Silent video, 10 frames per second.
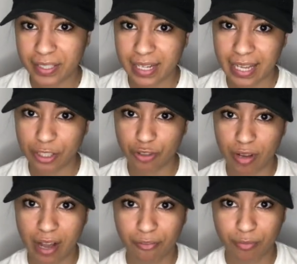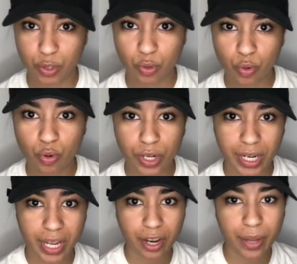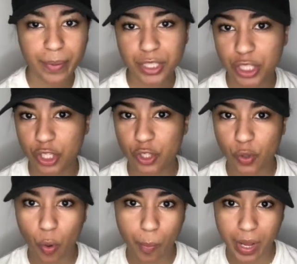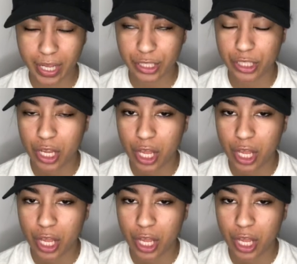Then I had to drive from school to there. It was just so much.